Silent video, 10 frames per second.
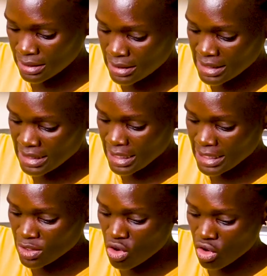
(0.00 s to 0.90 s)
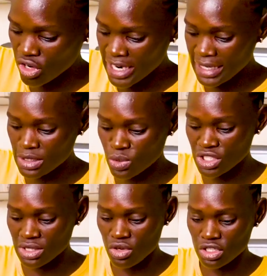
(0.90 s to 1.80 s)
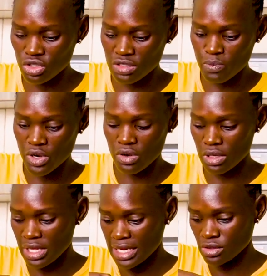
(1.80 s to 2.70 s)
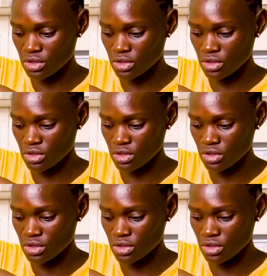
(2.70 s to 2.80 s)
desiccated coconut? We're just going to sprinkle that